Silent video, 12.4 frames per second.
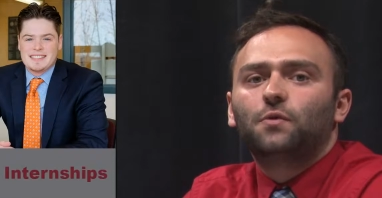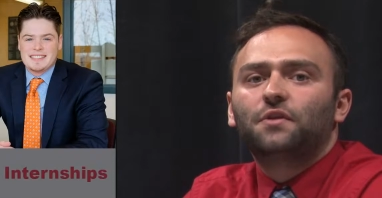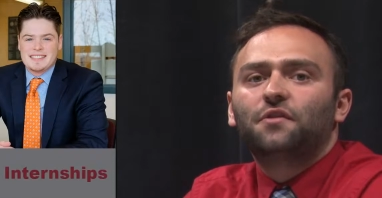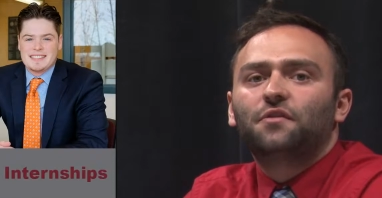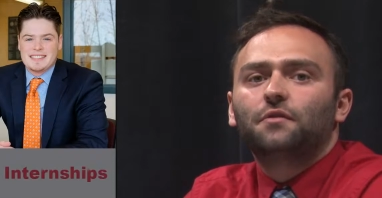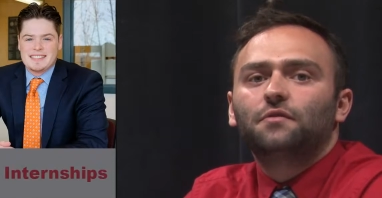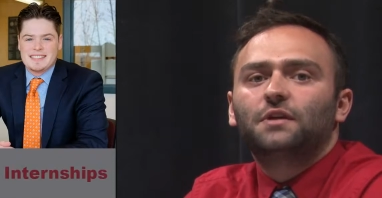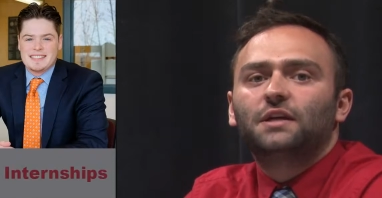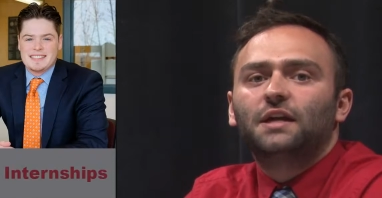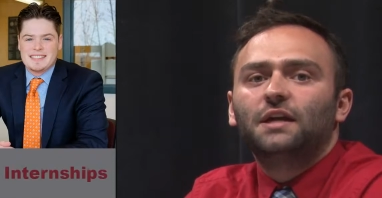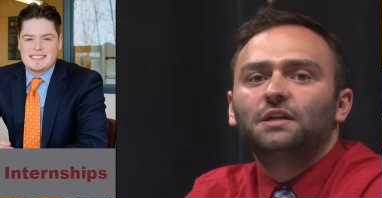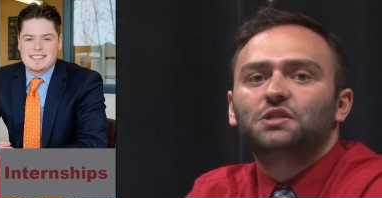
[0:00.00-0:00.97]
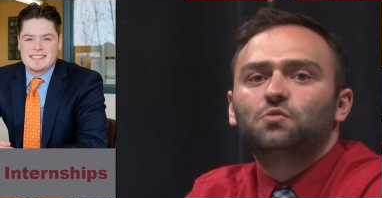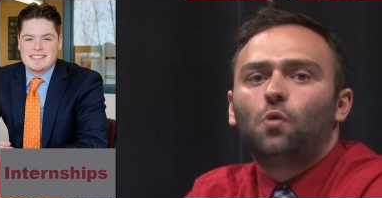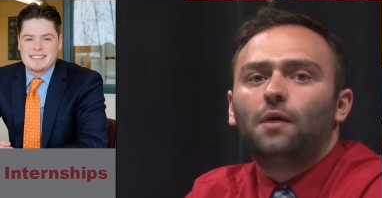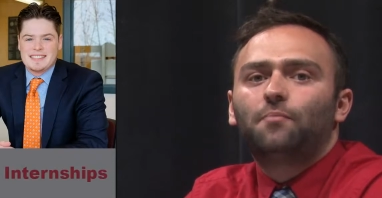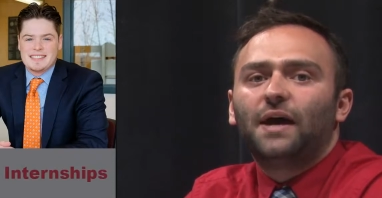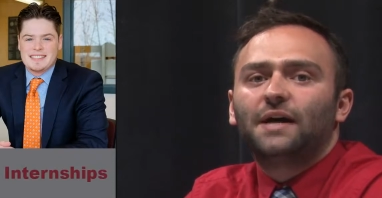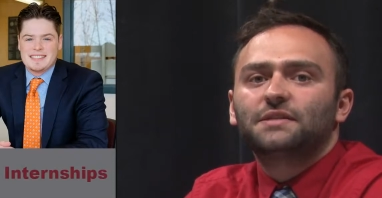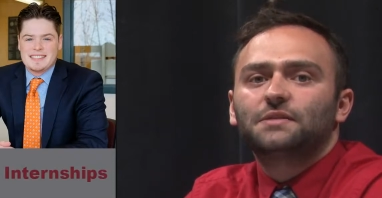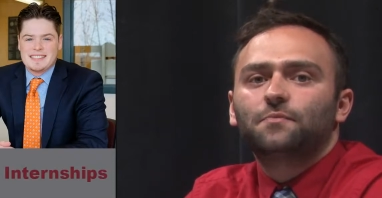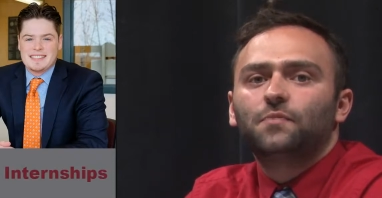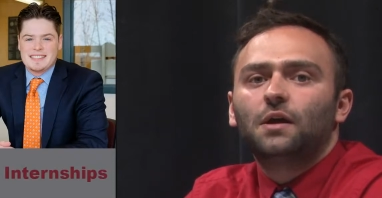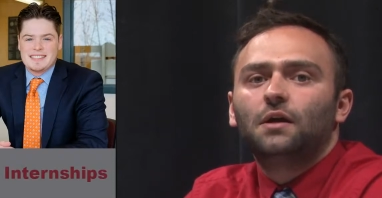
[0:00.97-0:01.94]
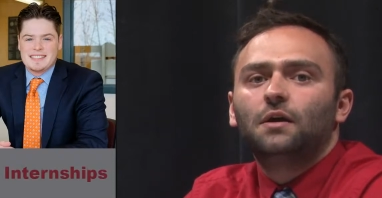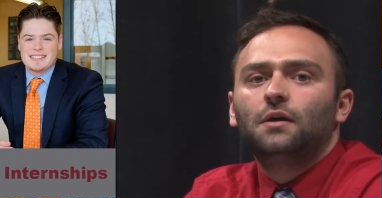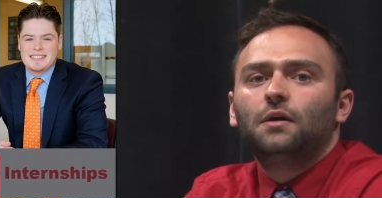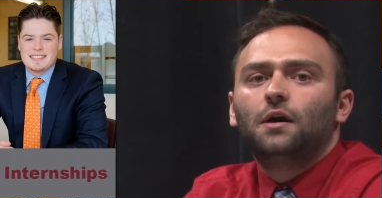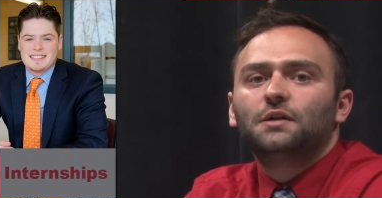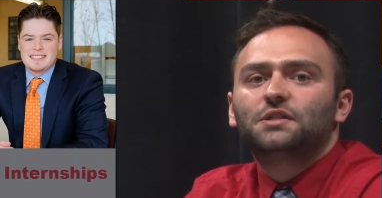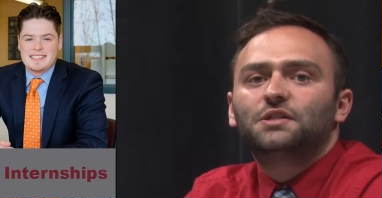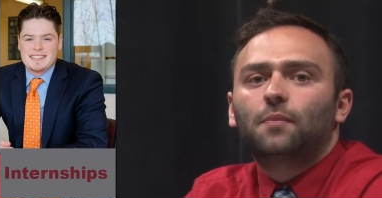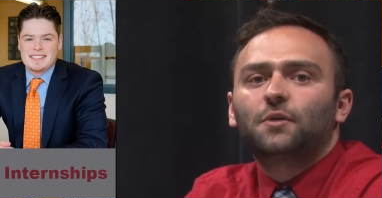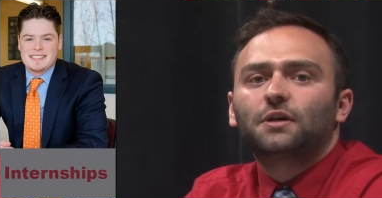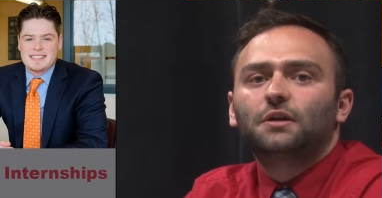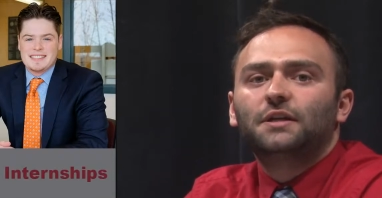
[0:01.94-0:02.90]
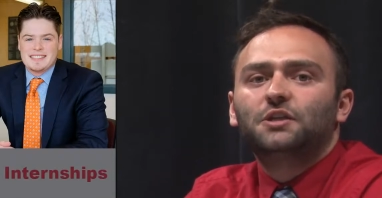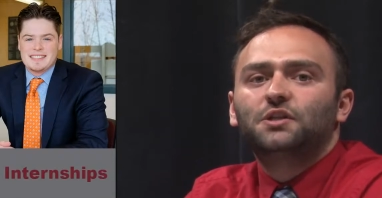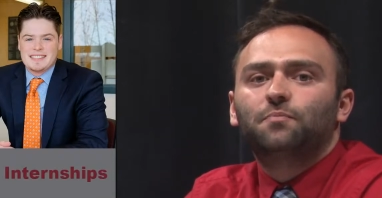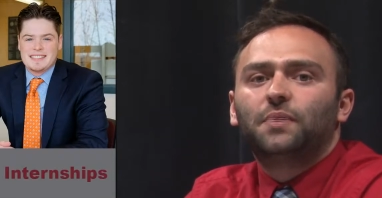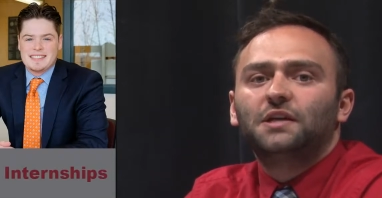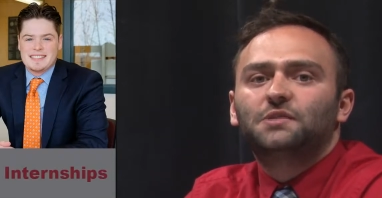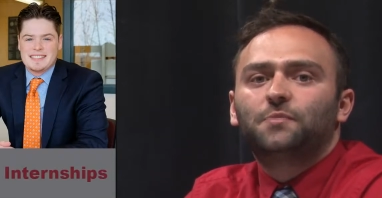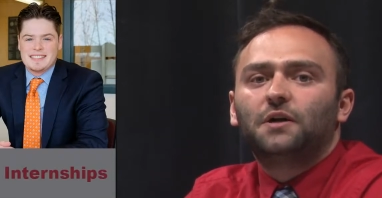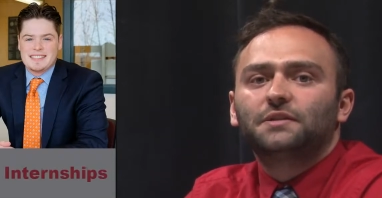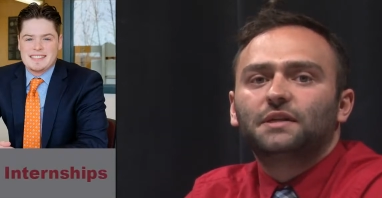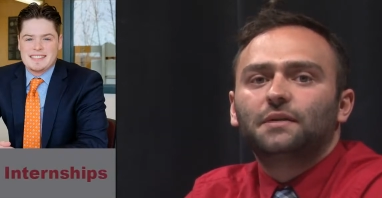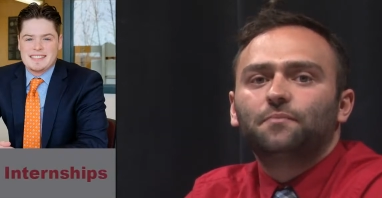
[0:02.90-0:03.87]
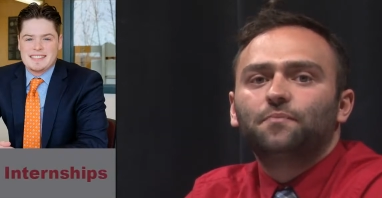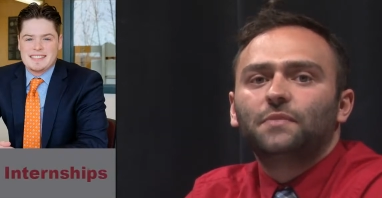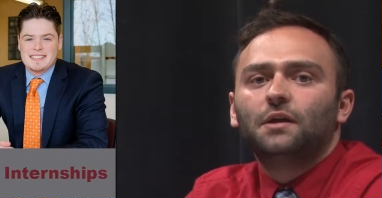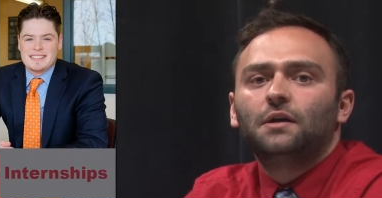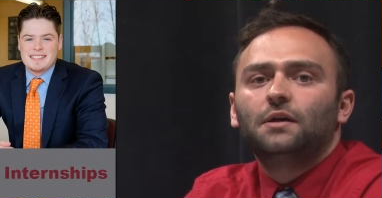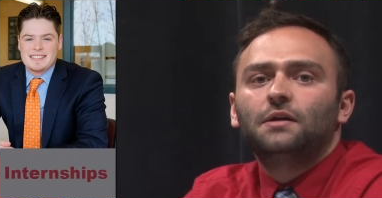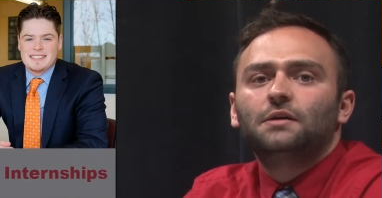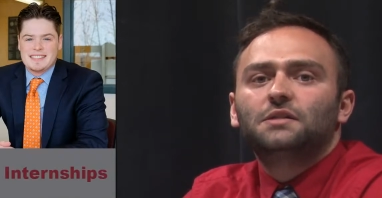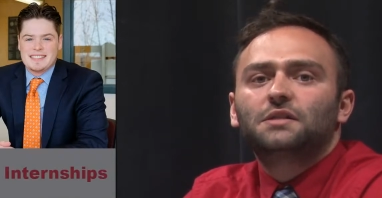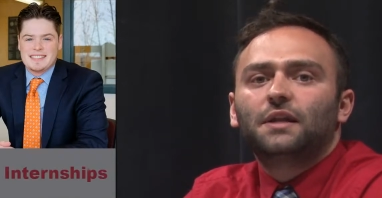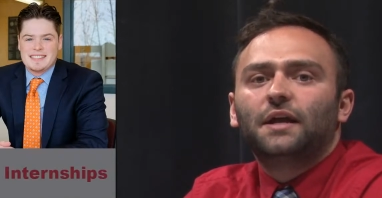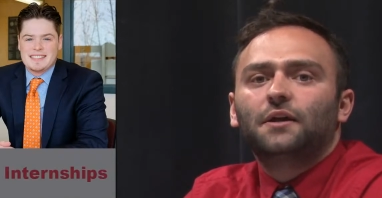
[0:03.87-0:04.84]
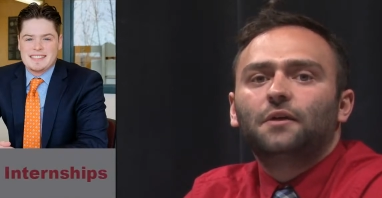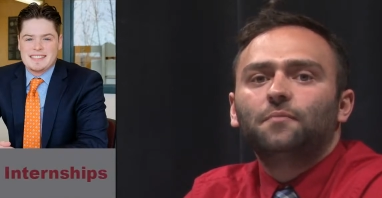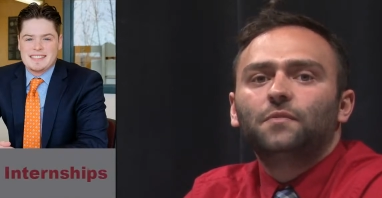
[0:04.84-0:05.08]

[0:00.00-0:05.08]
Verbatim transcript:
Speaker 1: with the Keene Swamp Bats, a summer collegiate baseball team. Slater,